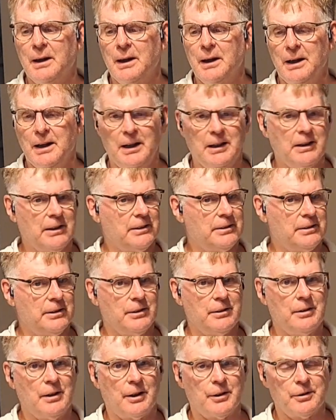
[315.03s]
and it
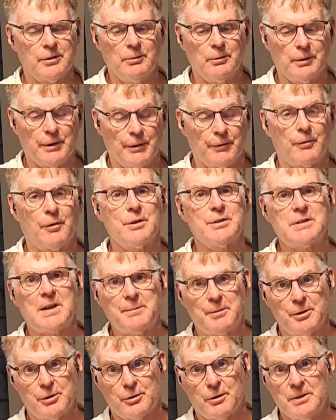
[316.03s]
did not. The first time
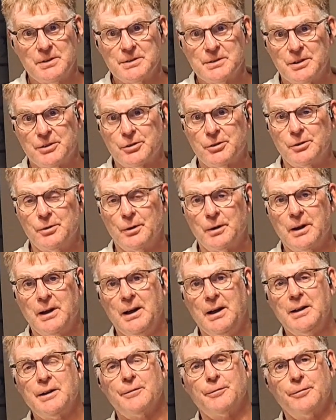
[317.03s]
it transitioned okay
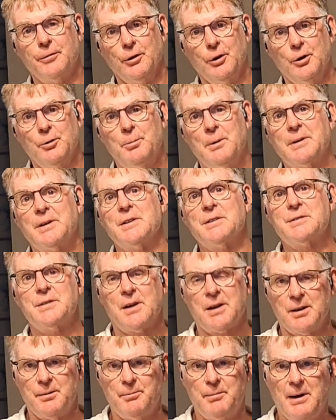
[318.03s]
and it flew, but the
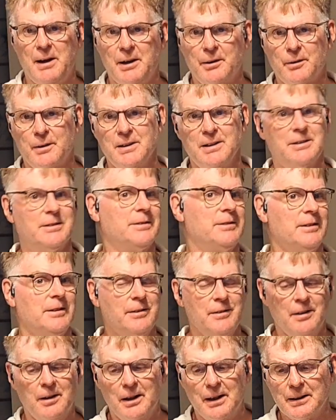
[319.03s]
second battery it did
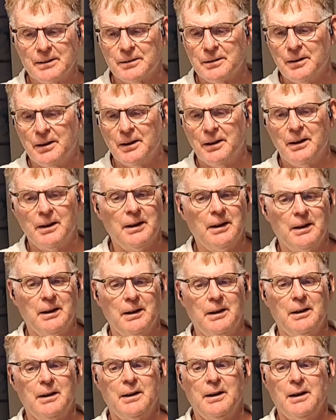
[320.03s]
not.
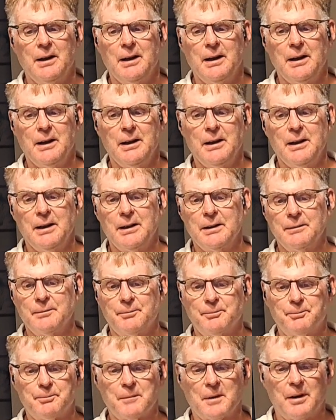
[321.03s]
And
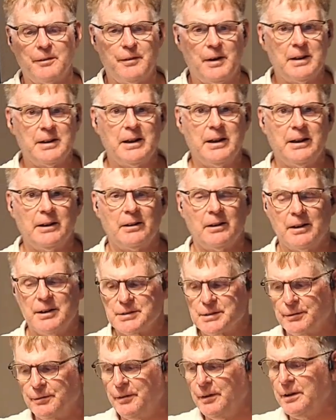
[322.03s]
I've had to analyze
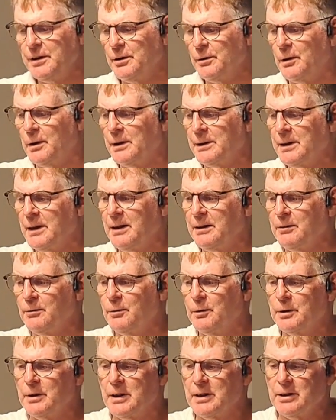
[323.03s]
the video on that, and
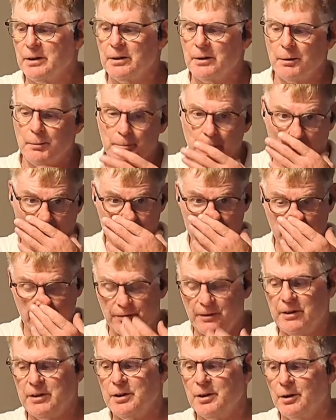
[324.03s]
when I post a
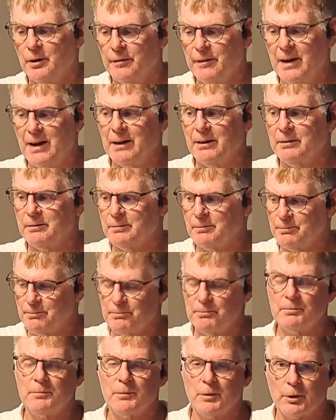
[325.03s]
video of that
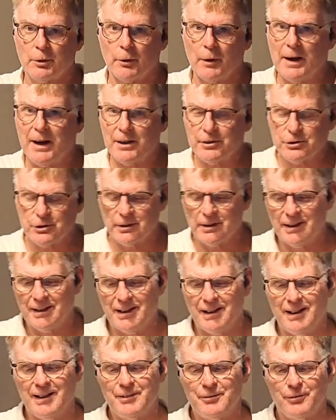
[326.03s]
crash
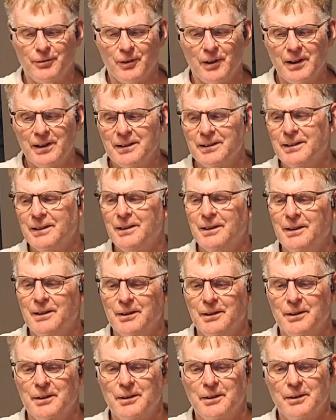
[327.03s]
in flight,
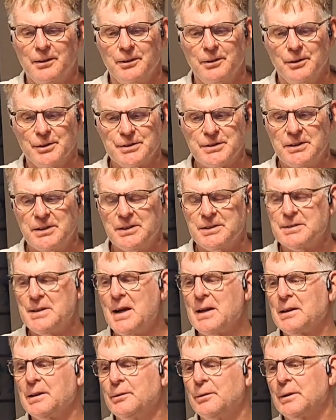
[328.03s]
you'll see
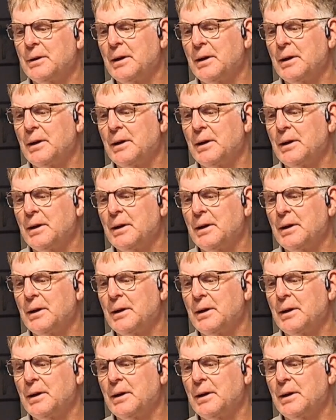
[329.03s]
exactly what